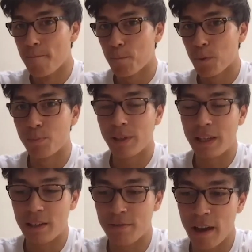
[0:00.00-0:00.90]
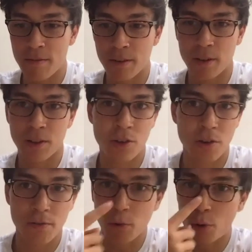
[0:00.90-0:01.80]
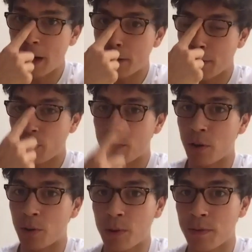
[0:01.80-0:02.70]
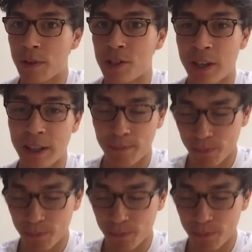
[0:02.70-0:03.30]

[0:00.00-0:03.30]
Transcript: completely favour the new format that we've gone with this year.